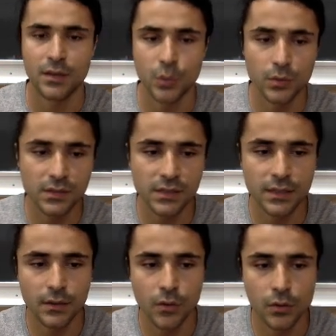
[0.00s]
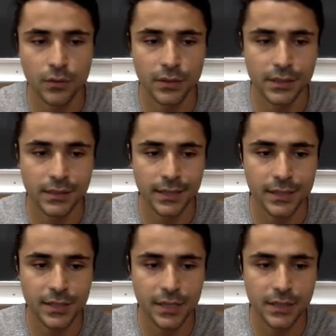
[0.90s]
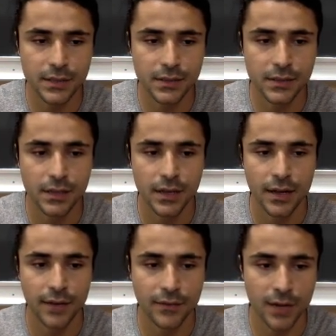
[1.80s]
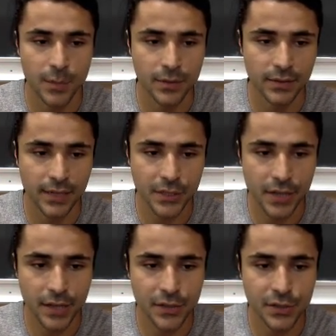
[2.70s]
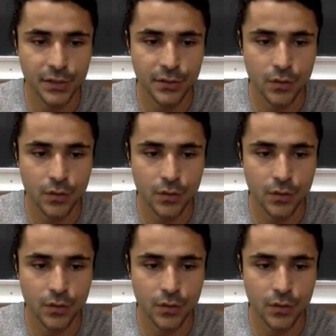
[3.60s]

you will see that all of their side chains have carbon-attached hydrogen,